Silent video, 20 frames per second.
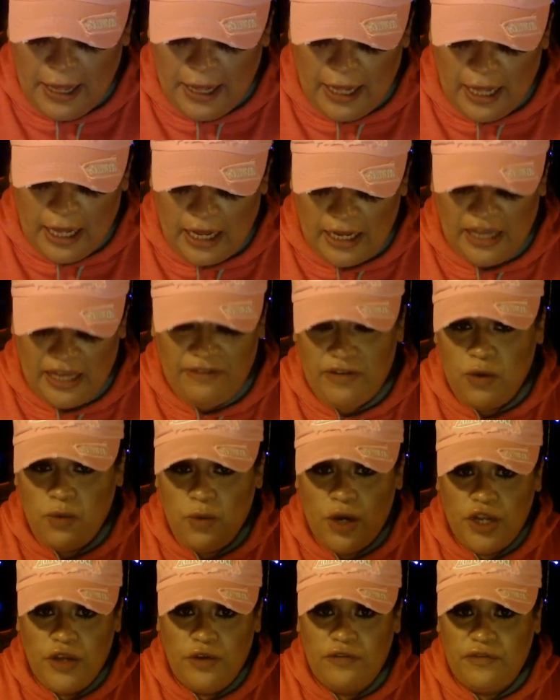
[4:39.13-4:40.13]
Uh, even
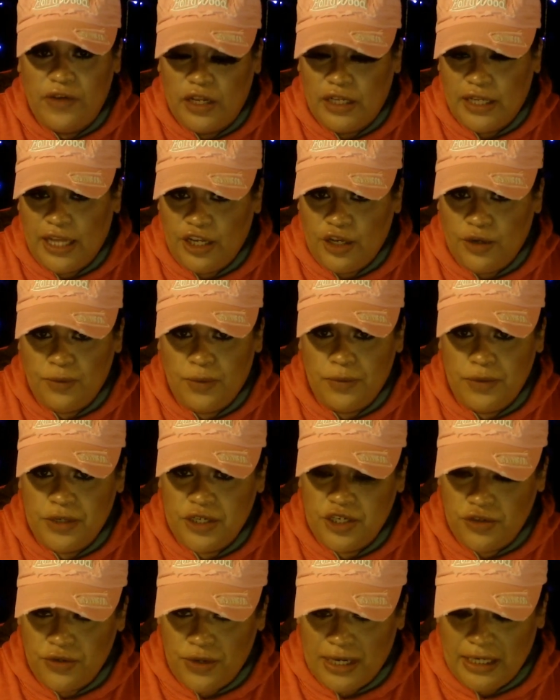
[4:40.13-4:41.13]
where you felt like you were
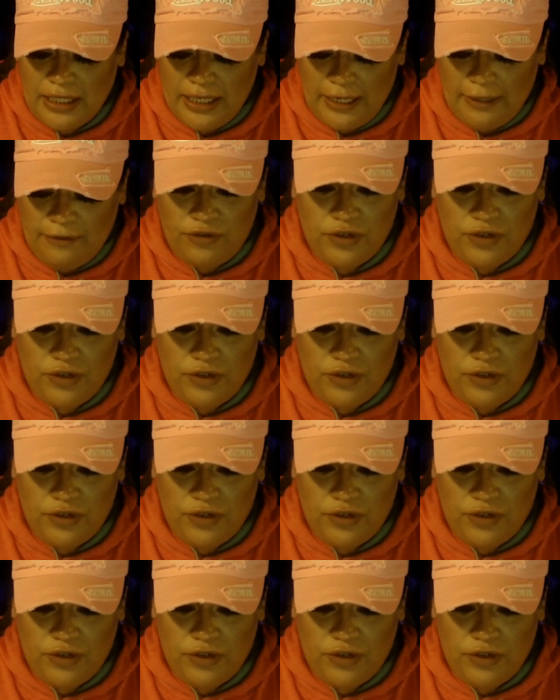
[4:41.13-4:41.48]
restricted.